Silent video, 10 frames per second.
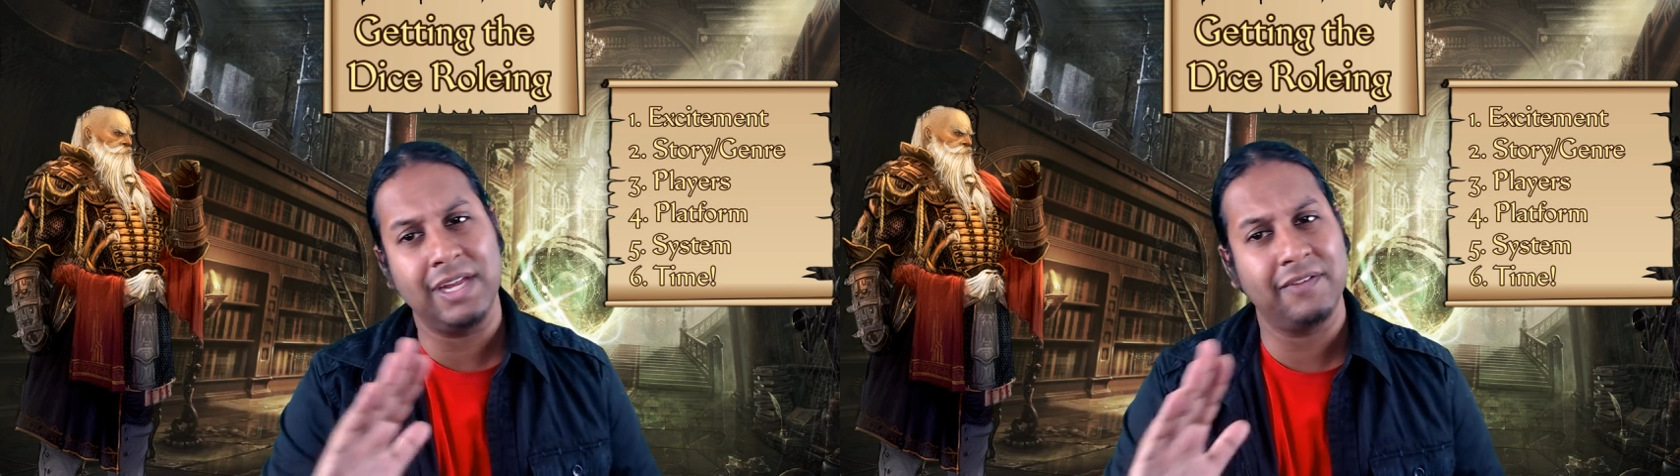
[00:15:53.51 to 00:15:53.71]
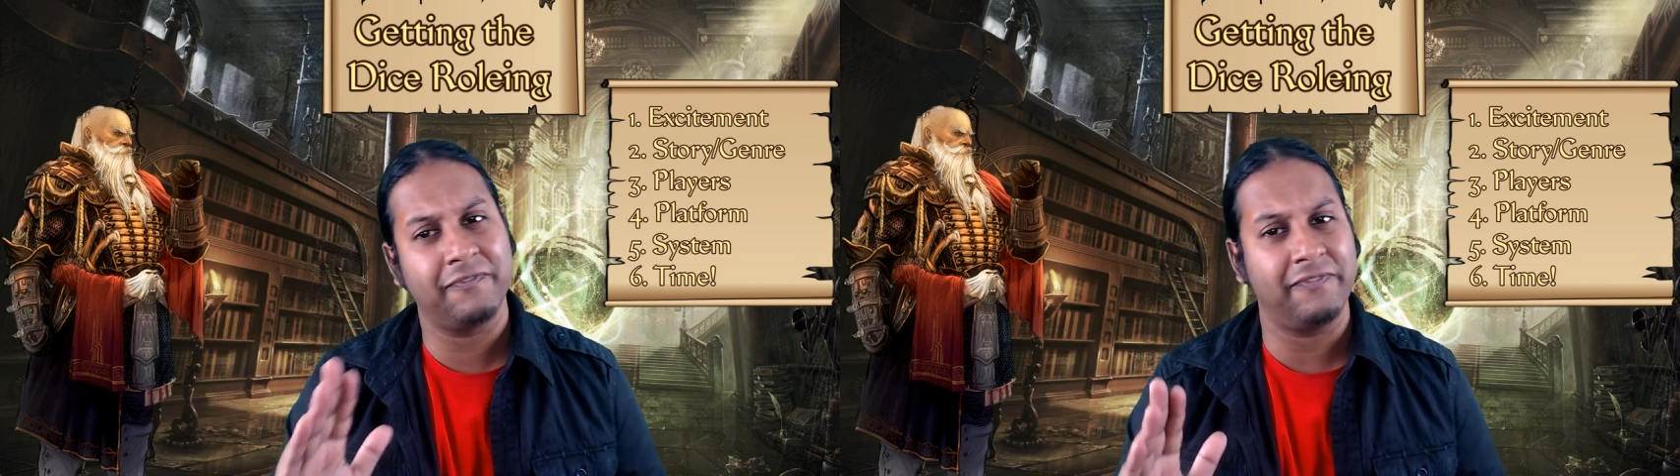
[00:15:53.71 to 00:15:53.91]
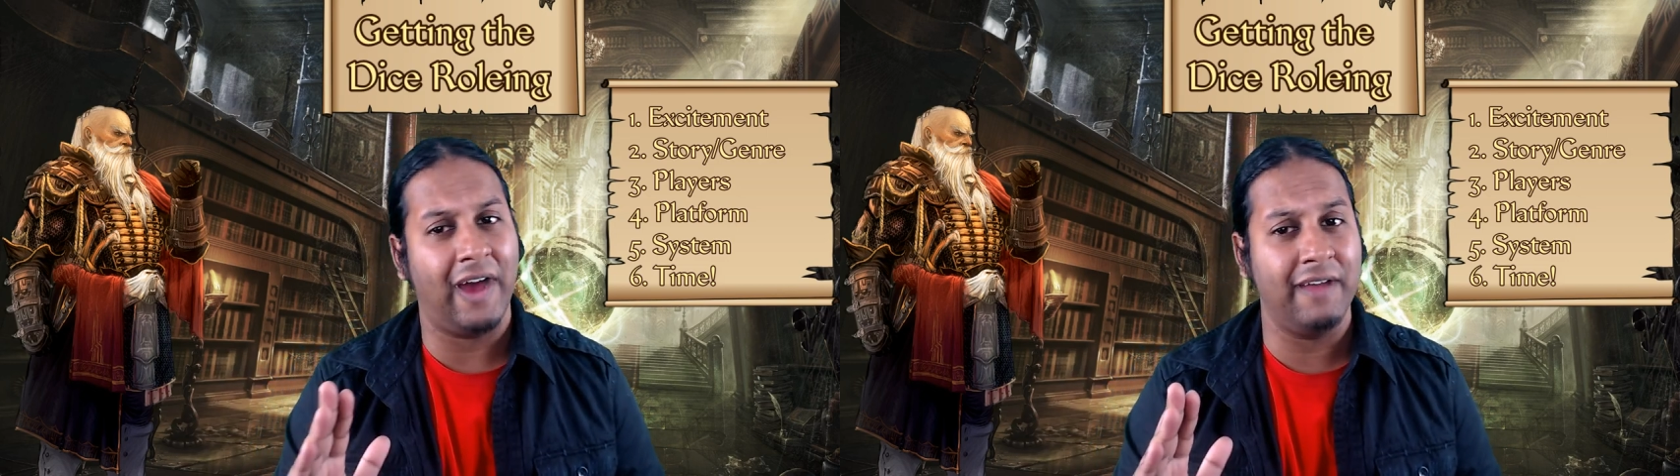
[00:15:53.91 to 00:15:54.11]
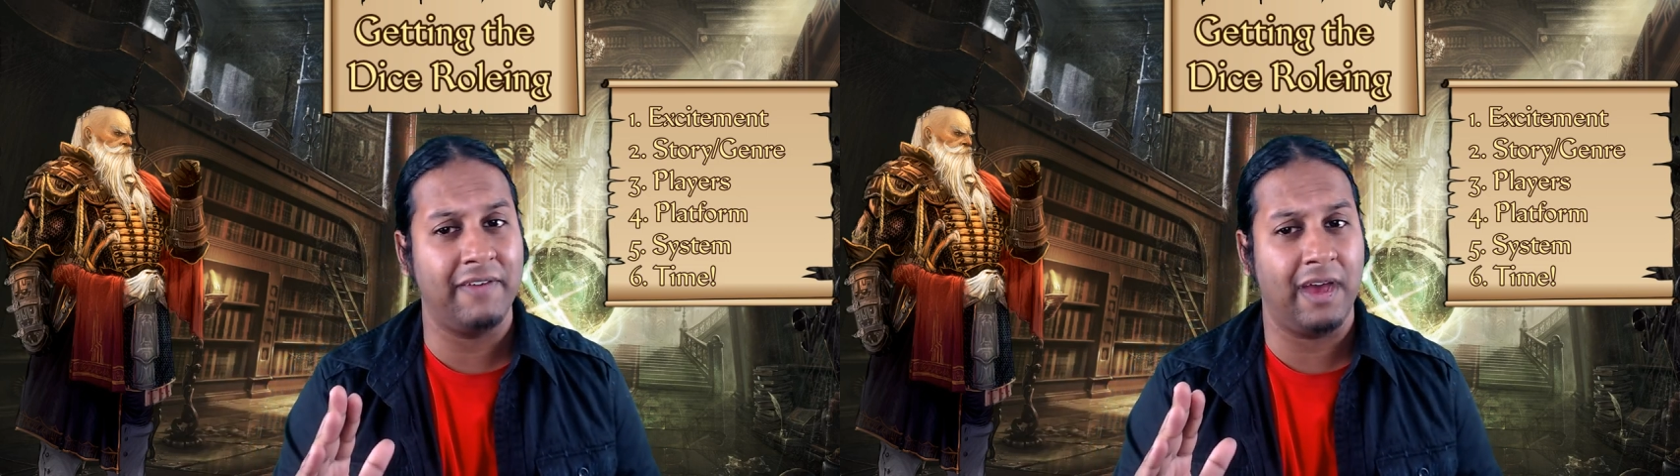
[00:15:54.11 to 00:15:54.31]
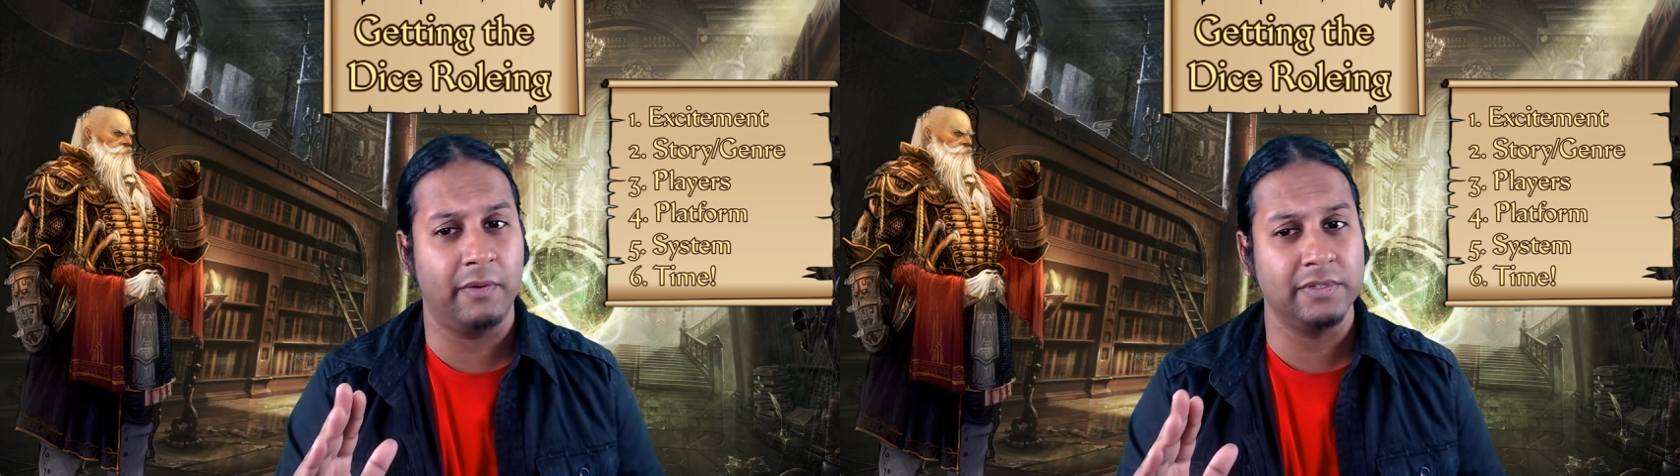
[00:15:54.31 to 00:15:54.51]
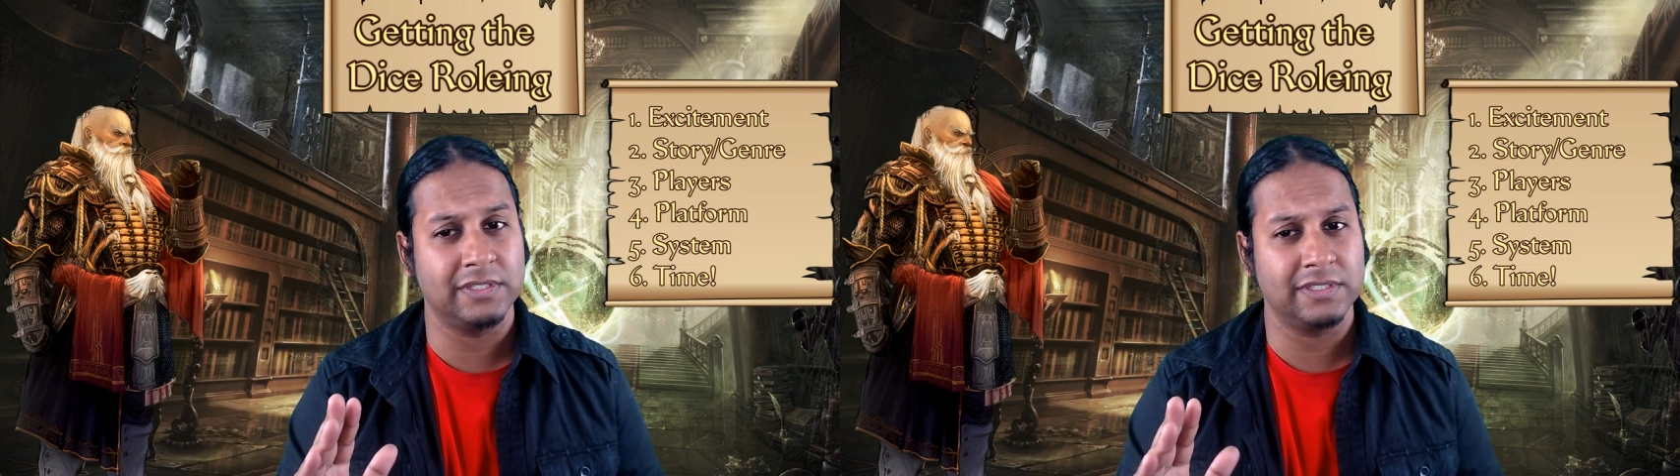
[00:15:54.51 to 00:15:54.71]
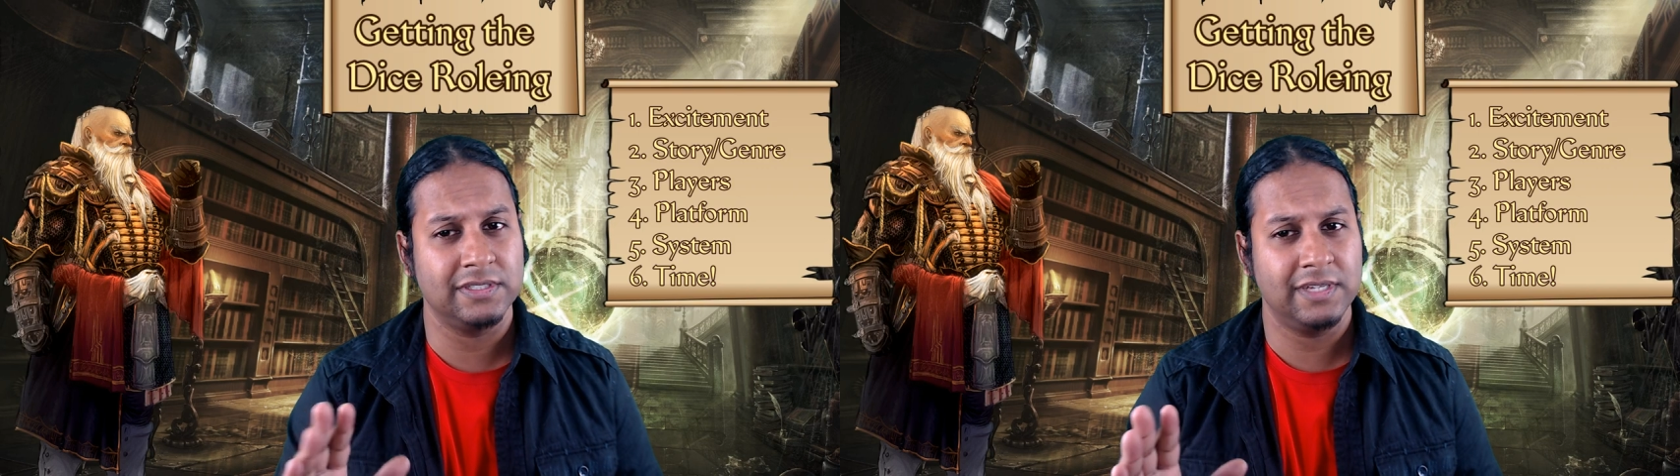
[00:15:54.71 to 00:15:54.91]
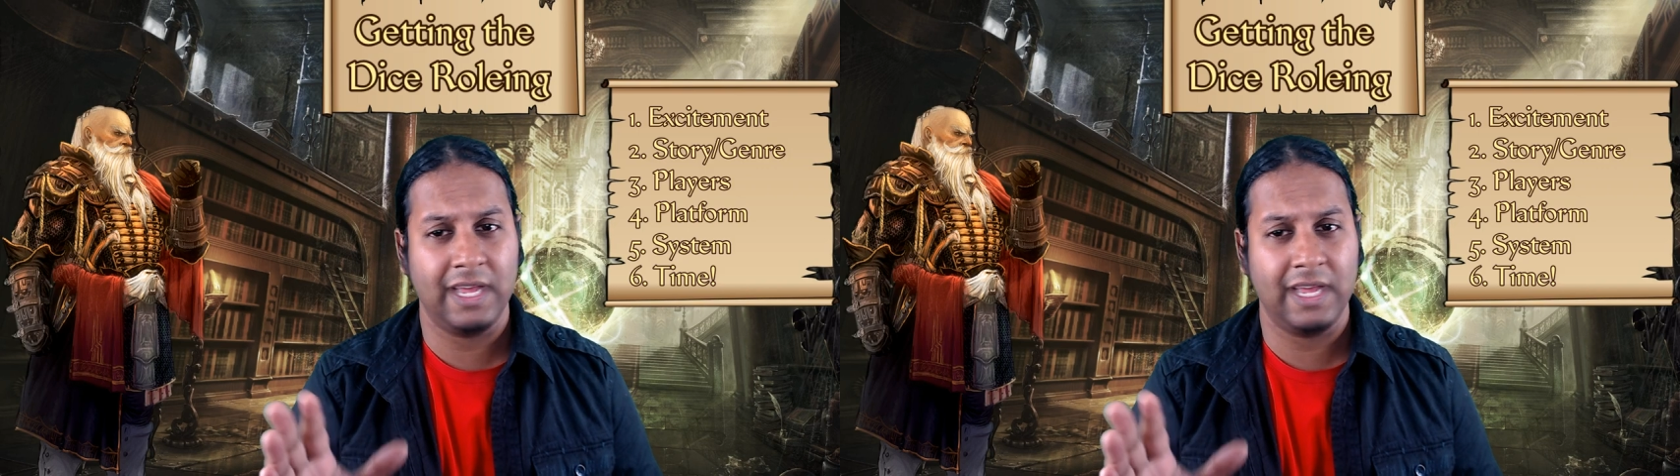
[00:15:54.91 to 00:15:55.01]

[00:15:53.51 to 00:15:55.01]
to five hours.